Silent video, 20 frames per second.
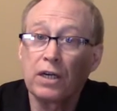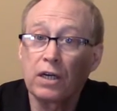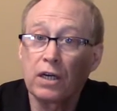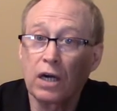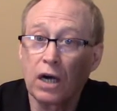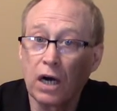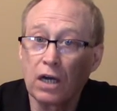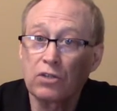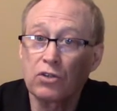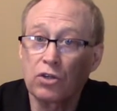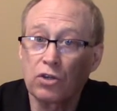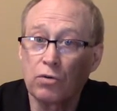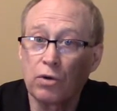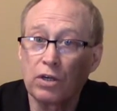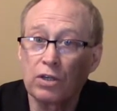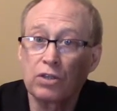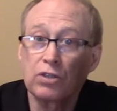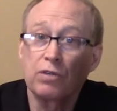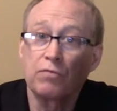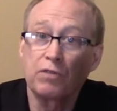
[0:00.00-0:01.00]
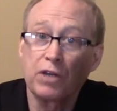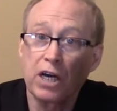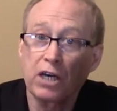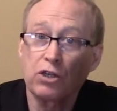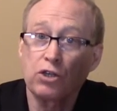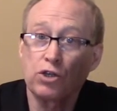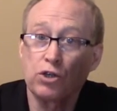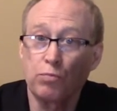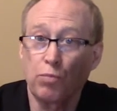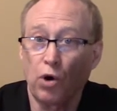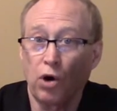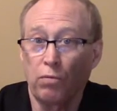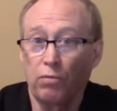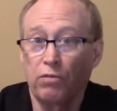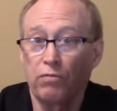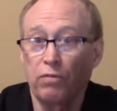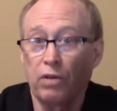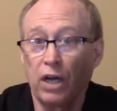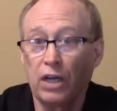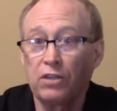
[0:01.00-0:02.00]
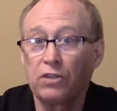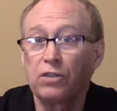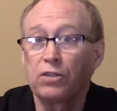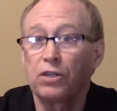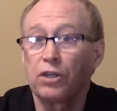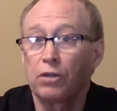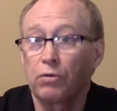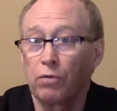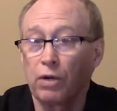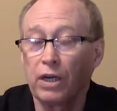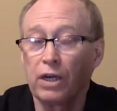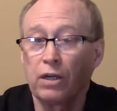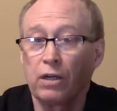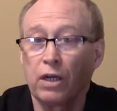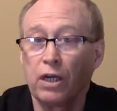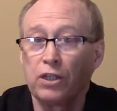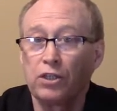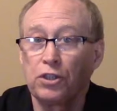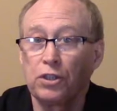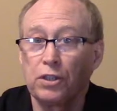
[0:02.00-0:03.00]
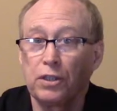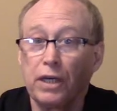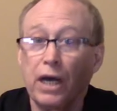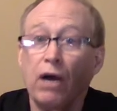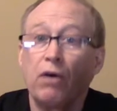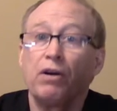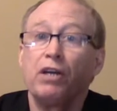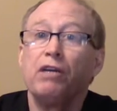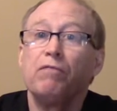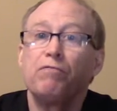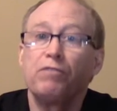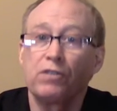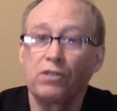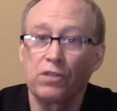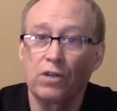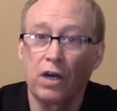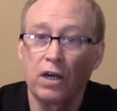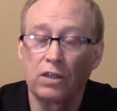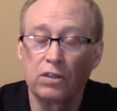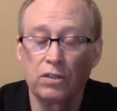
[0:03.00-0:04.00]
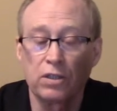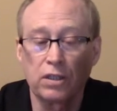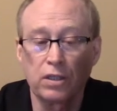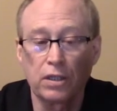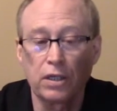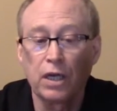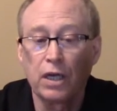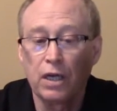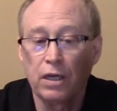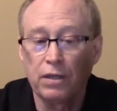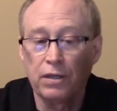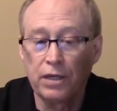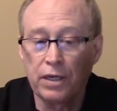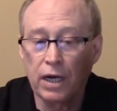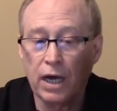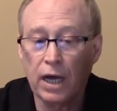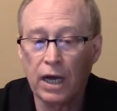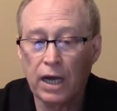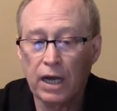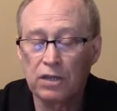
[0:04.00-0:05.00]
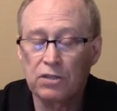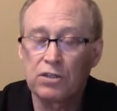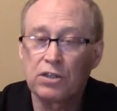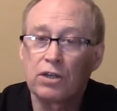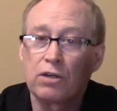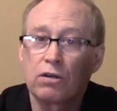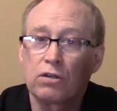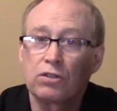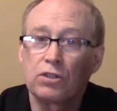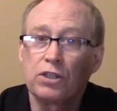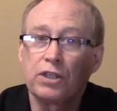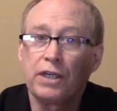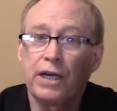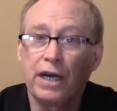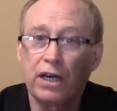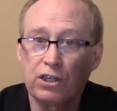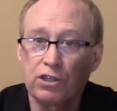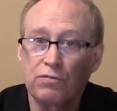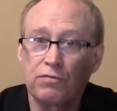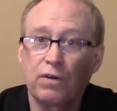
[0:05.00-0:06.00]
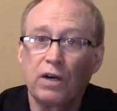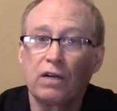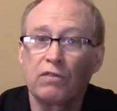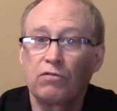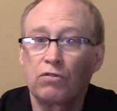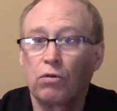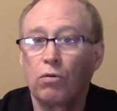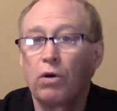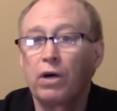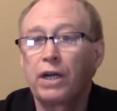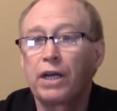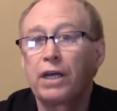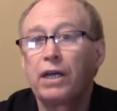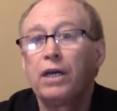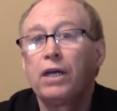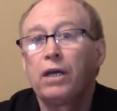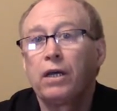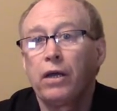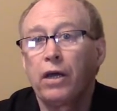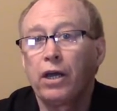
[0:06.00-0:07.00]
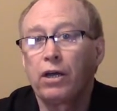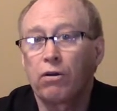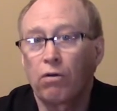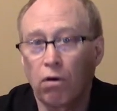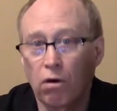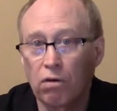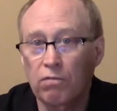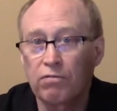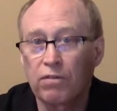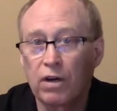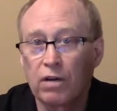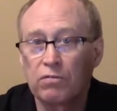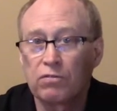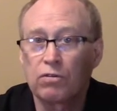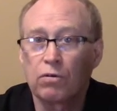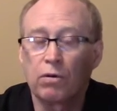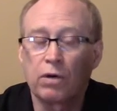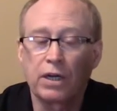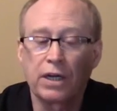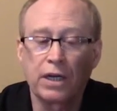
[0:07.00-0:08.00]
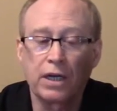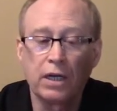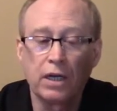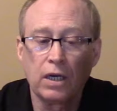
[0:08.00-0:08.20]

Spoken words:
consequences of Texas Department of Licensing and Regulation now emphasizing the IICRC S520 and R520